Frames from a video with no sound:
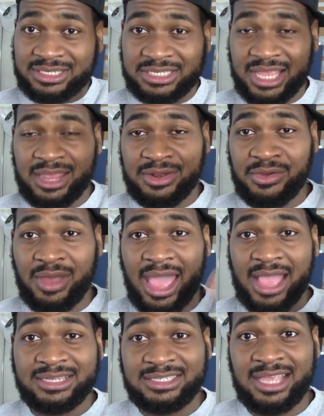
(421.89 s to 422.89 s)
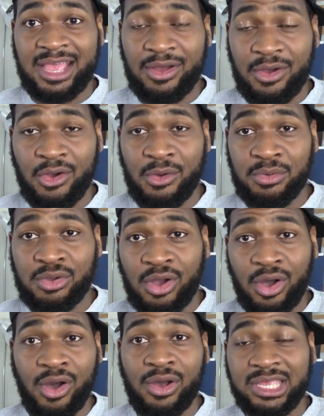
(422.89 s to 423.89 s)
Scandal actually at home
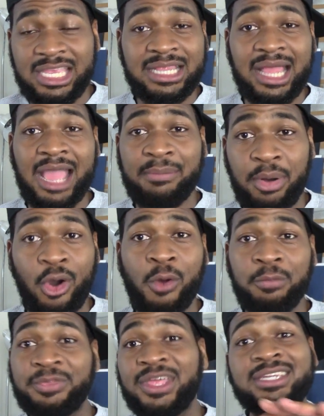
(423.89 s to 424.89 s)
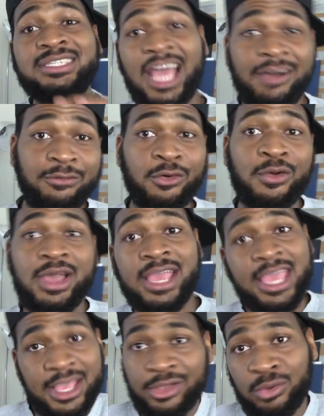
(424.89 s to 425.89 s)
call Eli Pope the devil
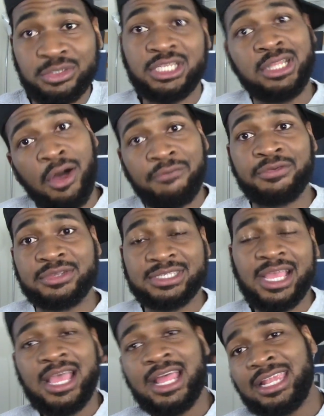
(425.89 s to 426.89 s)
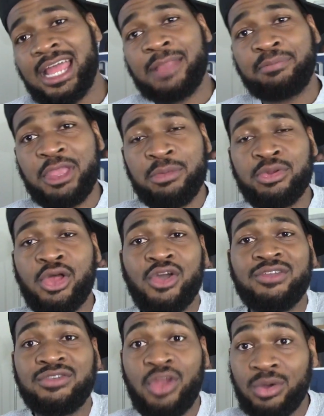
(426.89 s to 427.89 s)
in Gucci loafers. Like, people
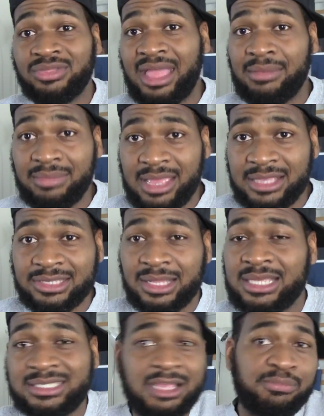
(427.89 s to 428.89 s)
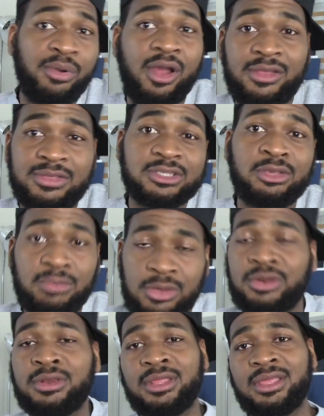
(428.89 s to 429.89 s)
don't even know what that means unless they part of this
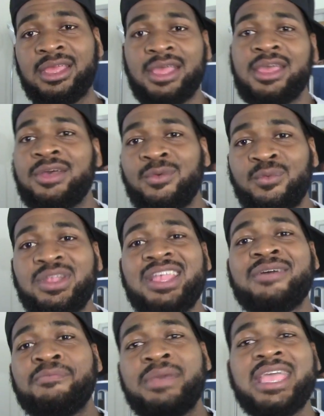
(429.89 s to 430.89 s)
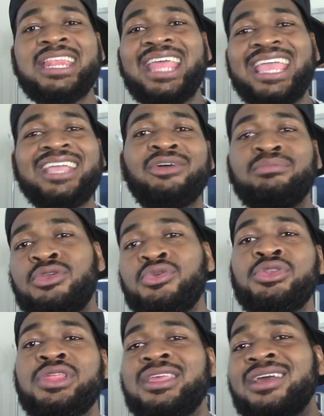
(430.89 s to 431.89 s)
community. We have made a
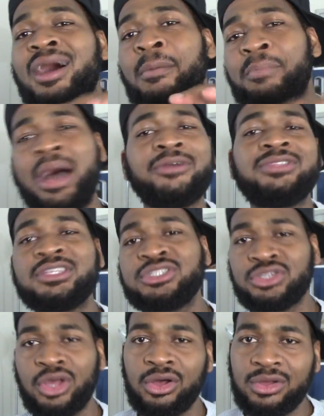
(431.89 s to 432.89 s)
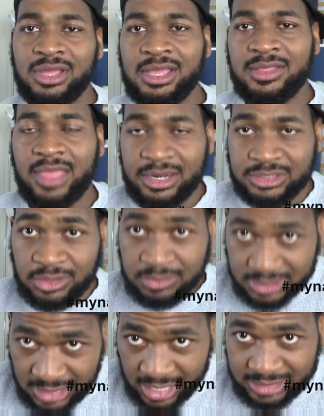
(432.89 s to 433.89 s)
community about this, y'all. That is
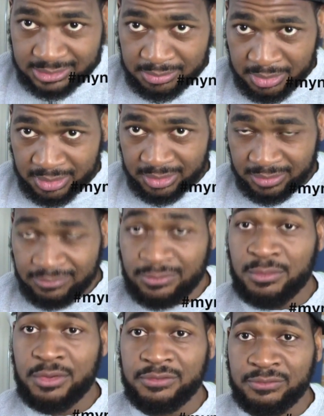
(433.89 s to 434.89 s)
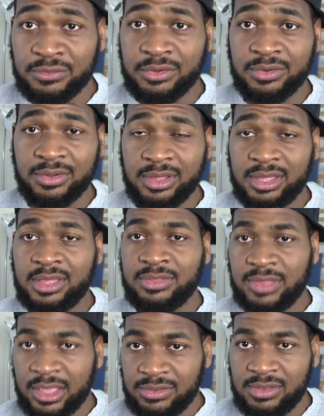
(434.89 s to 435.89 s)
so tight to me. For real, for real.
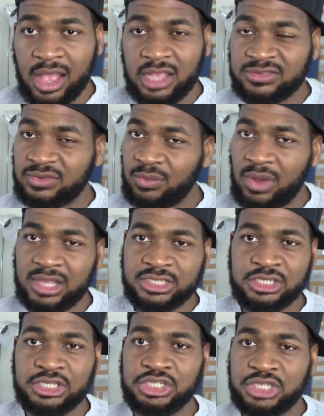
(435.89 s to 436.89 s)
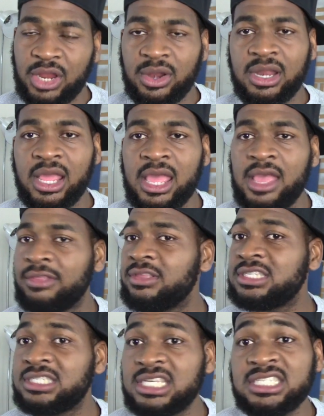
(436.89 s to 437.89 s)
Thank you guys for watching and sharing.
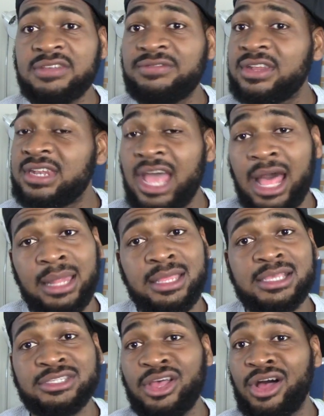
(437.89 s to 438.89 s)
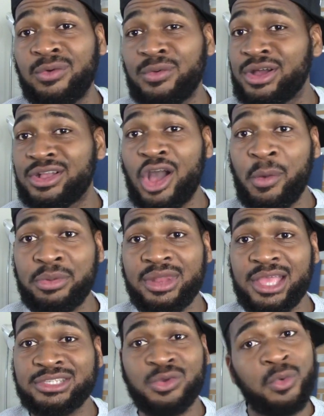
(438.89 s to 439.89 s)
The season finale is a couple
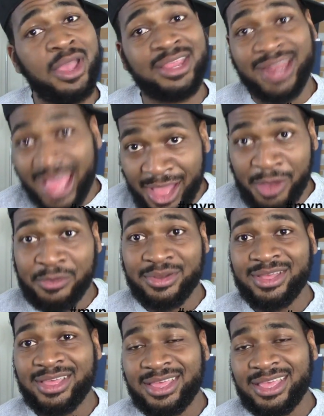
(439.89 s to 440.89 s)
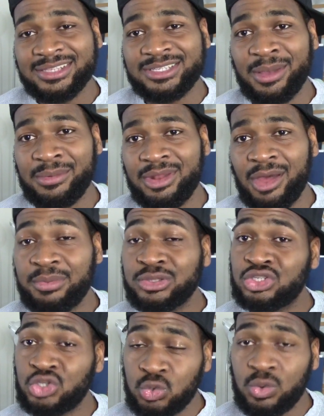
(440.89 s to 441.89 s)
days away now. It's coming up, a
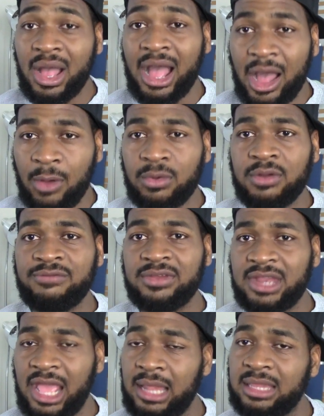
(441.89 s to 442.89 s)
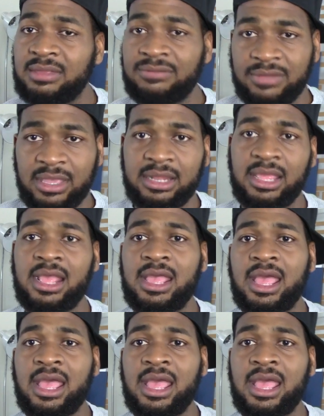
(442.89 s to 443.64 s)
2-hour finale event.